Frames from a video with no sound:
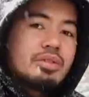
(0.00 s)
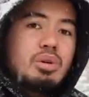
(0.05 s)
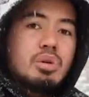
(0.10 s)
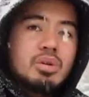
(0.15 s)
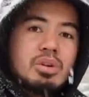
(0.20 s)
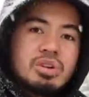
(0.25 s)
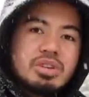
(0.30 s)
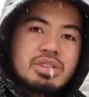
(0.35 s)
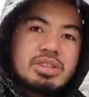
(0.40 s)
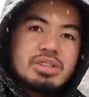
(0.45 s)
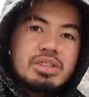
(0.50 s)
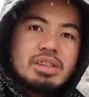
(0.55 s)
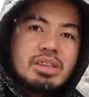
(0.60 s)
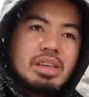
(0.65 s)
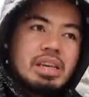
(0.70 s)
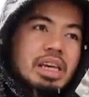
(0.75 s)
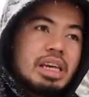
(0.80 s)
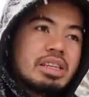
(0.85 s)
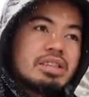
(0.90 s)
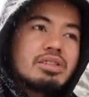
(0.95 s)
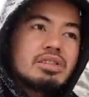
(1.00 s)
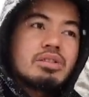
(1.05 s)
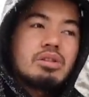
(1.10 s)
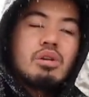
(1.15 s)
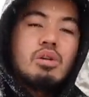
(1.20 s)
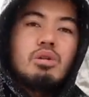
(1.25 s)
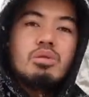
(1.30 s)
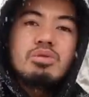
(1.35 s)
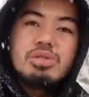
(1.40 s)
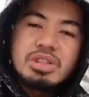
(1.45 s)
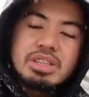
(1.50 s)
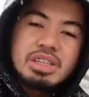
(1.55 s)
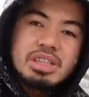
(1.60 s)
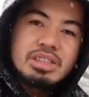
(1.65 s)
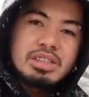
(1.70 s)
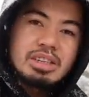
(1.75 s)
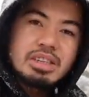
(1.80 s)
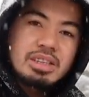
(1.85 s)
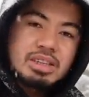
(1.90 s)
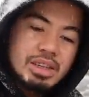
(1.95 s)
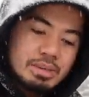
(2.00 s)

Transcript: course, it's the cold season,